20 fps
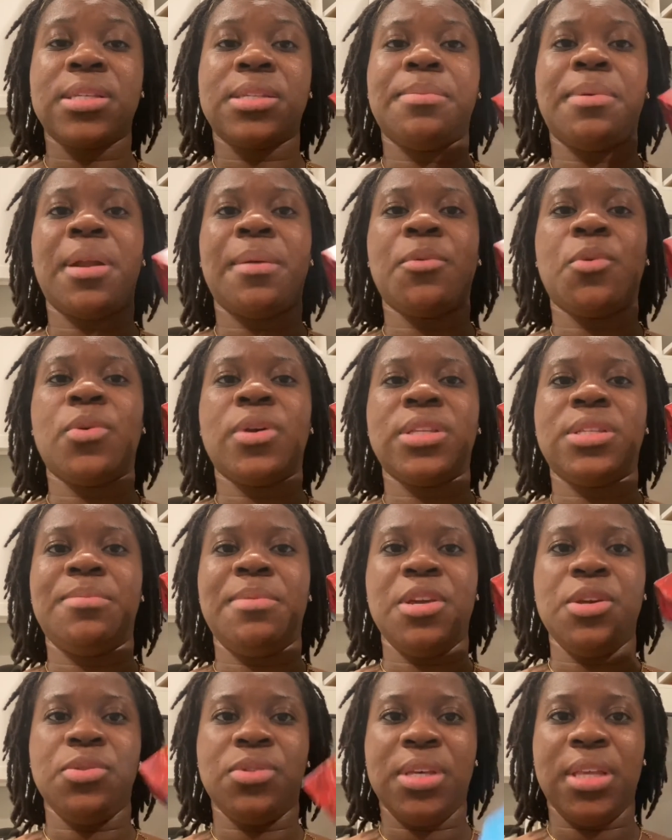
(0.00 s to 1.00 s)
But I'm going to be
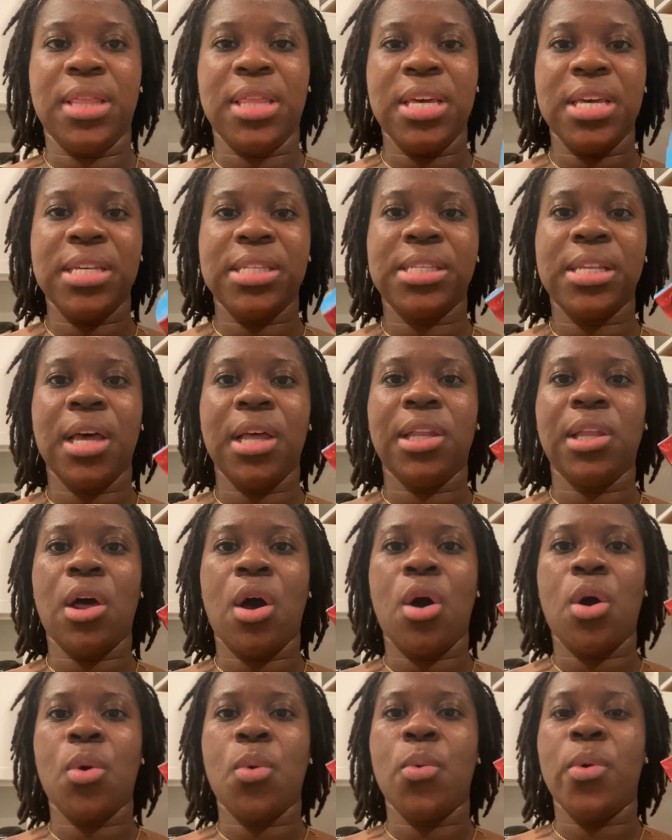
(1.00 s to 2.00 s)
using this
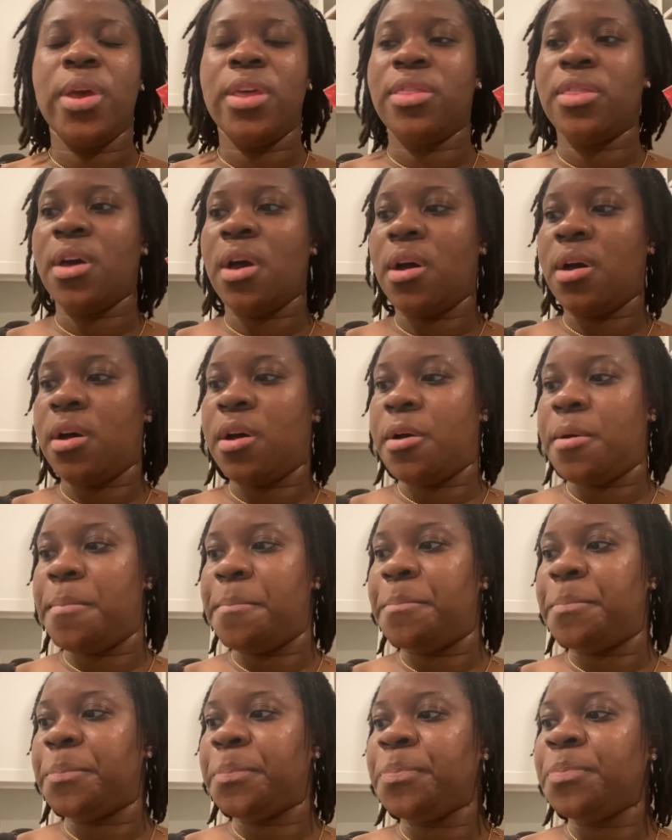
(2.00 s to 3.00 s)
along with
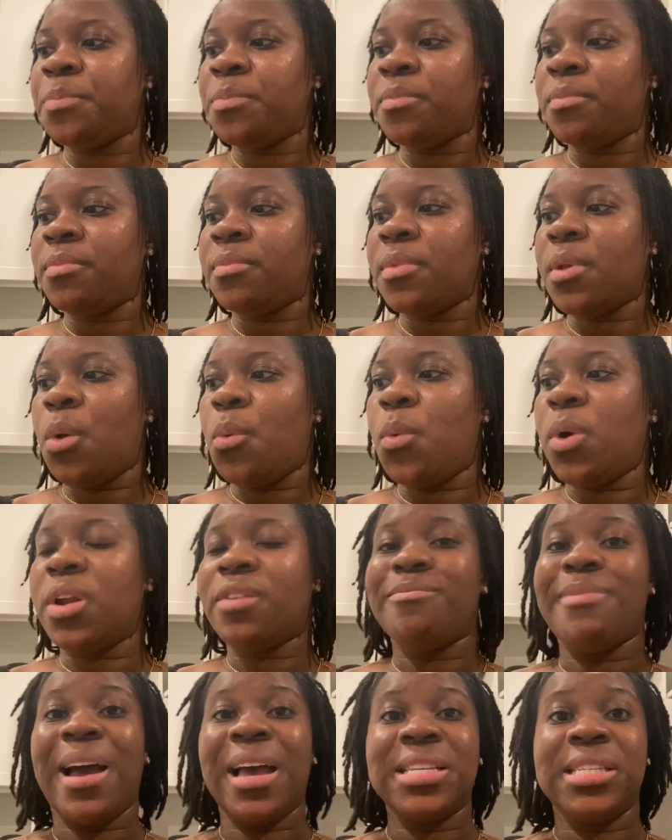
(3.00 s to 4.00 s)
one of
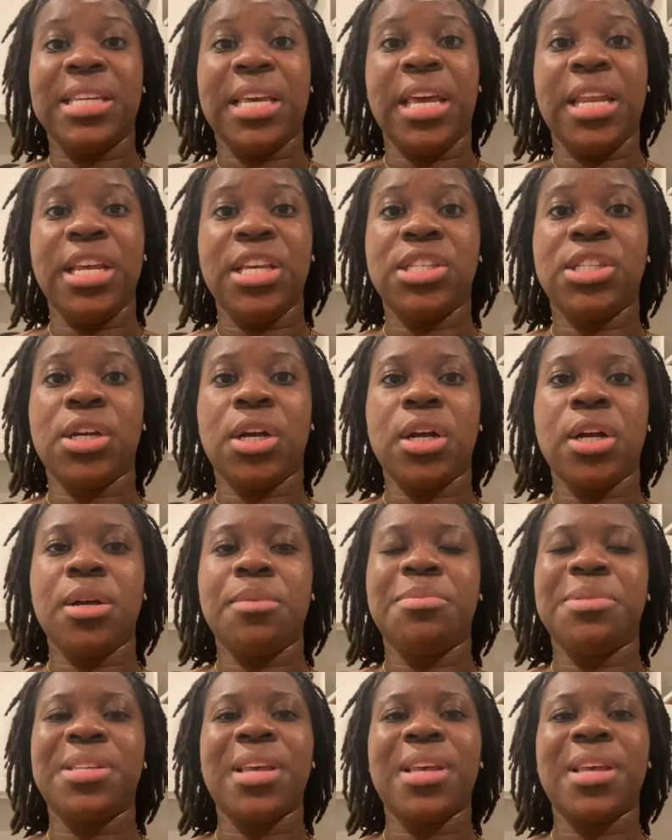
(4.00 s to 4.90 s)
my skinny syrups.